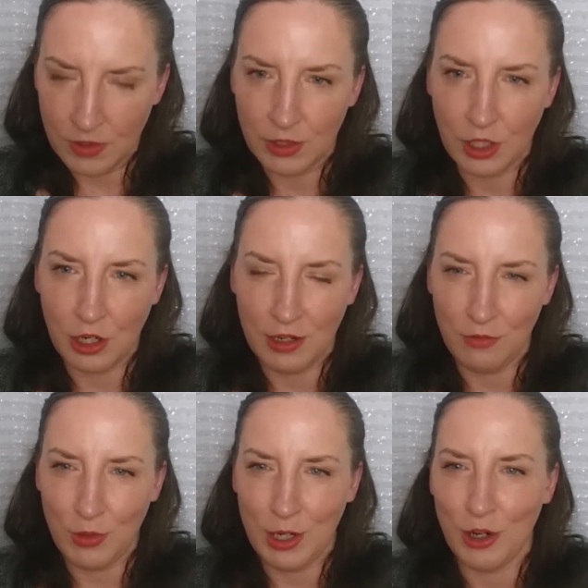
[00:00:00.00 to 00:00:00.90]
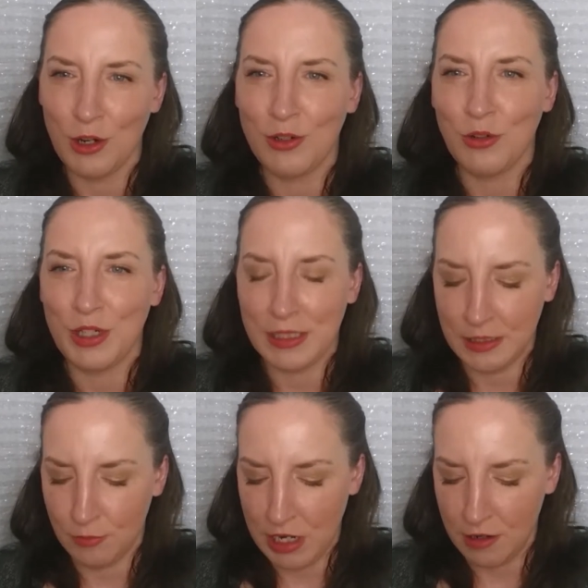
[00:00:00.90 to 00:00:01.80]
Sorry if you hear noise in
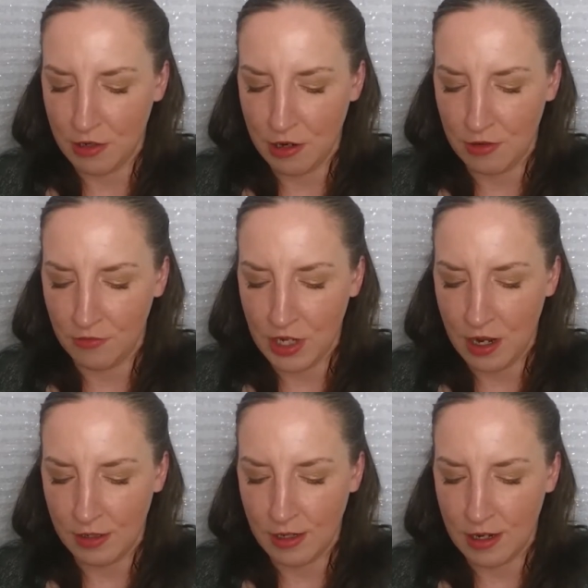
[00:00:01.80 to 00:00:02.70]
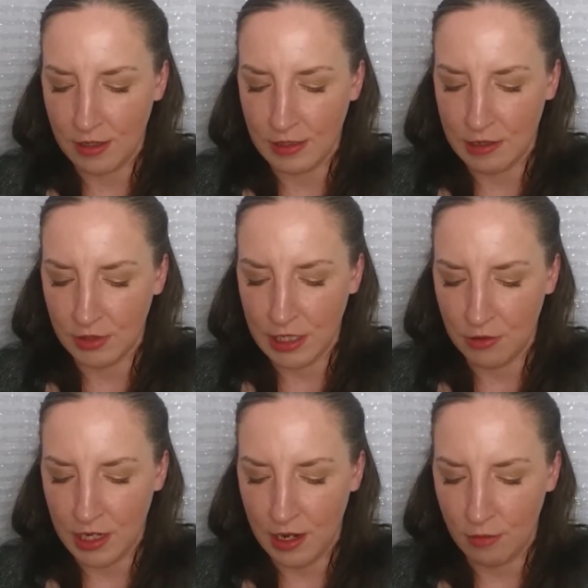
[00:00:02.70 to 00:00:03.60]
the background. I've got
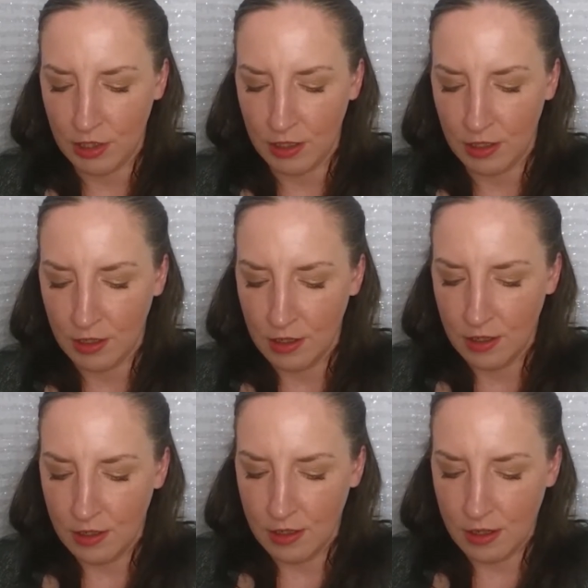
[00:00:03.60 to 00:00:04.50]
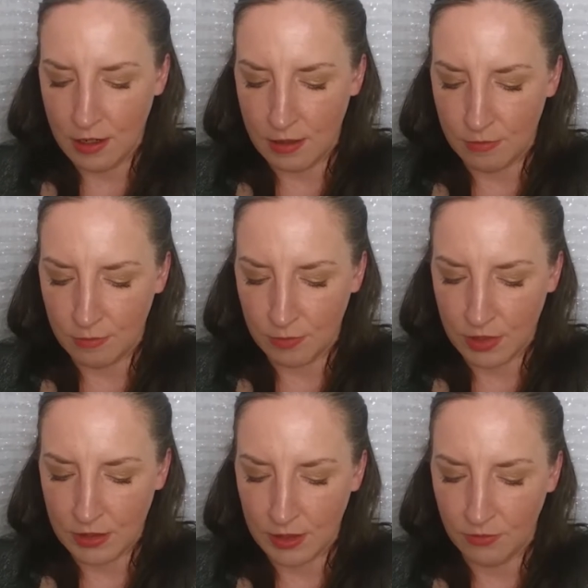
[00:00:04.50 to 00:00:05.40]
Downtown Abbey.
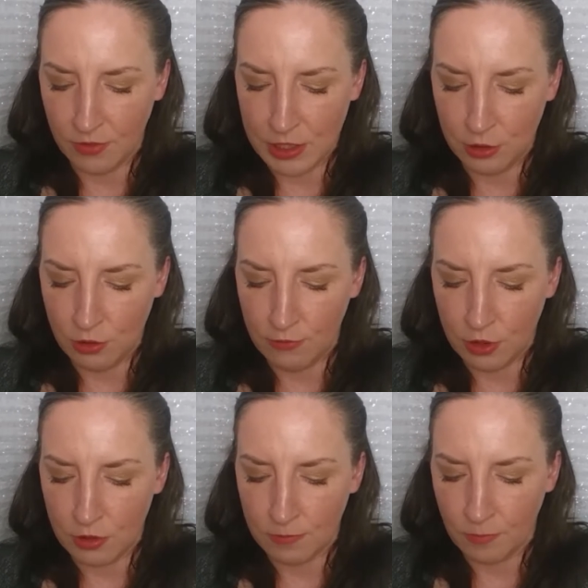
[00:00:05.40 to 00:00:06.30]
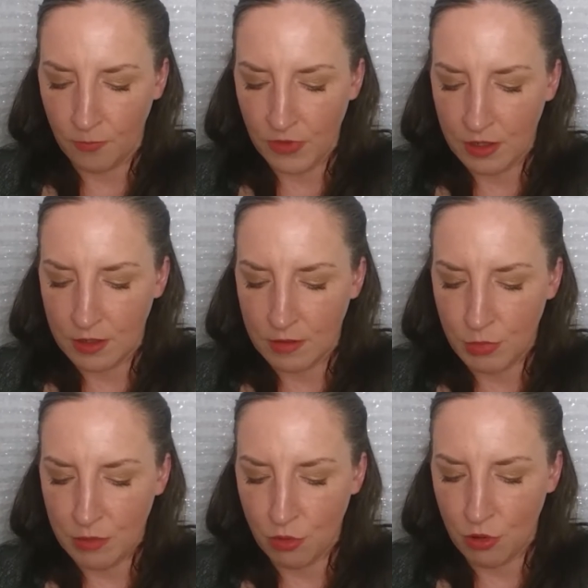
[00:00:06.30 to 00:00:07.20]
Got some friends over,
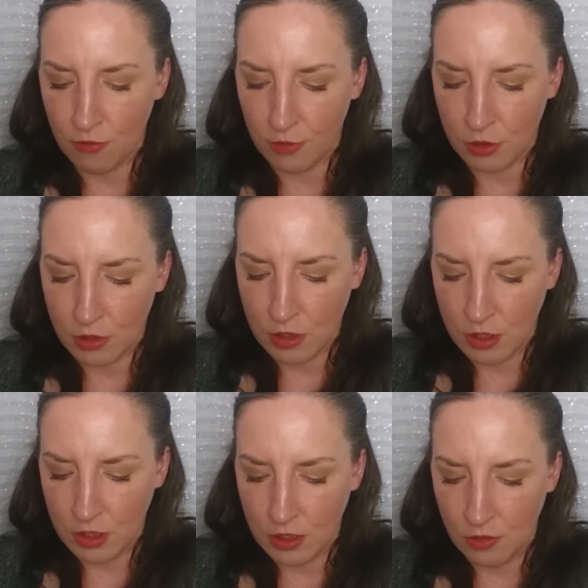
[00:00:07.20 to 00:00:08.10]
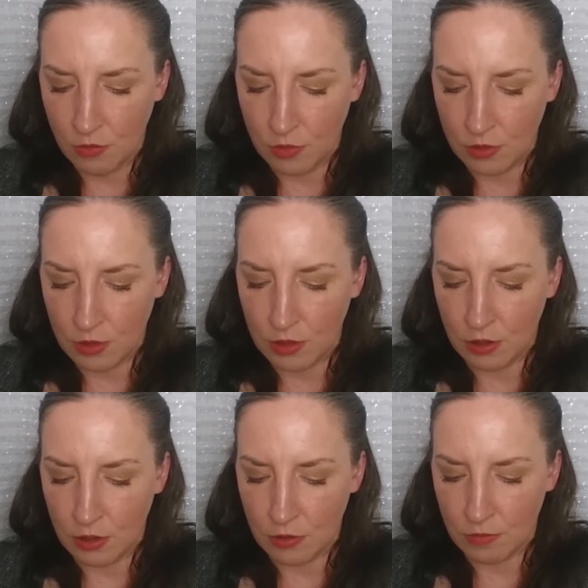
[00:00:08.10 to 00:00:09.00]
people over.
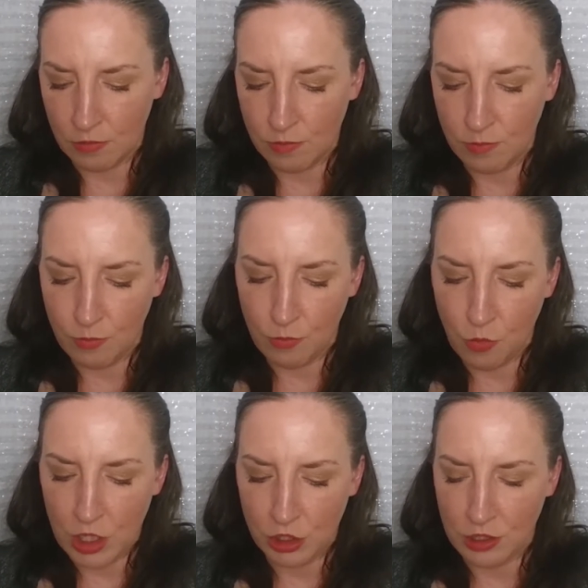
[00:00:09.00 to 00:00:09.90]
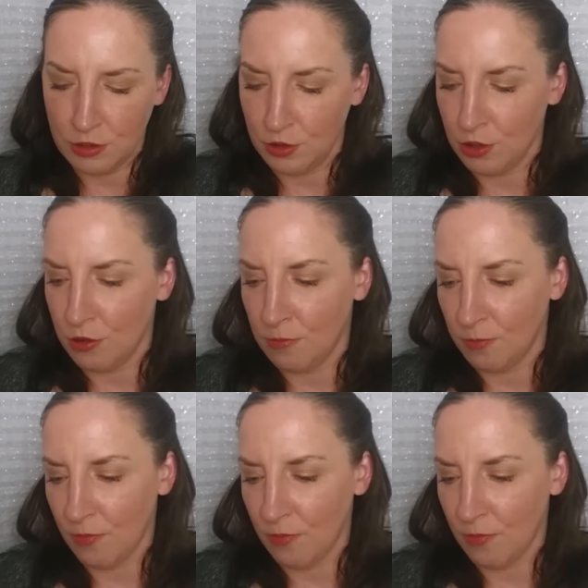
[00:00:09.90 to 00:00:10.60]
They're watching the show.